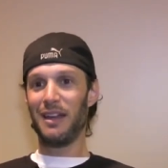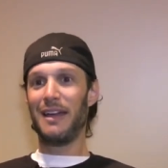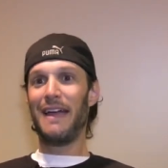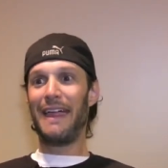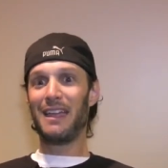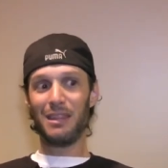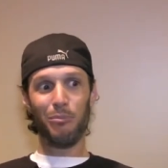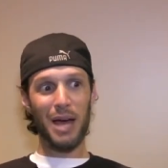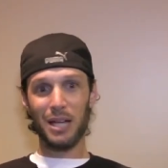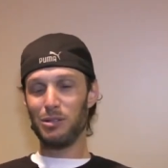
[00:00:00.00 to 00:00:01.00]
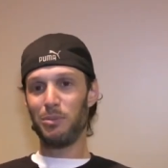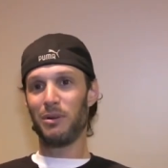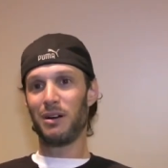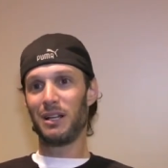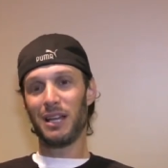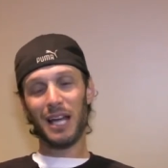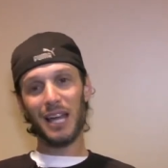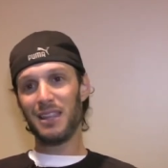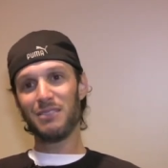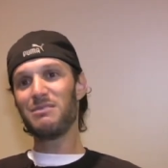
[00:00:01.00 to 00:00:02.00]
Sure. And the bachelor party, like
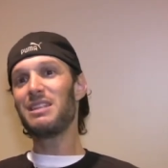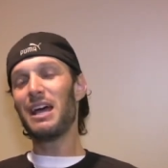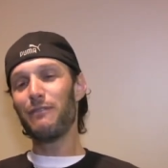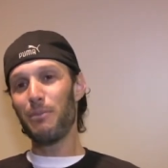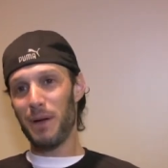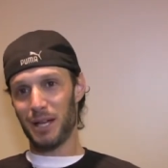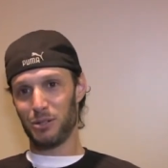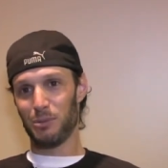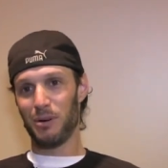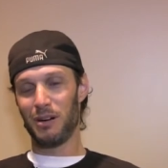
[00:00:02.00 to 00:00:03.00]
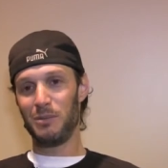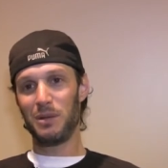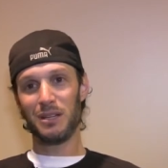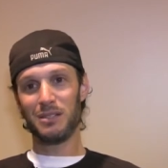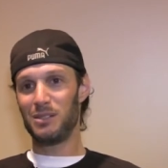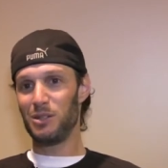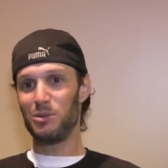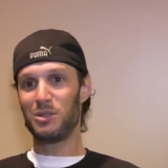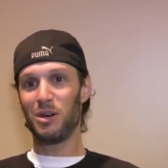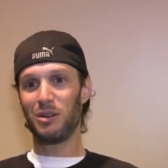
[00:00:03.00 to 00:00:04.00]
I, there's never bachelor party because
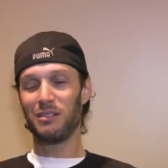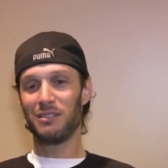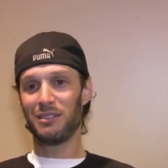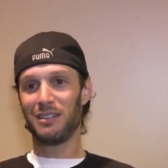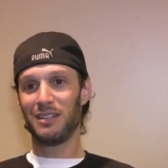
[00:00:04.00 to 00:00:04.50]
dudes go to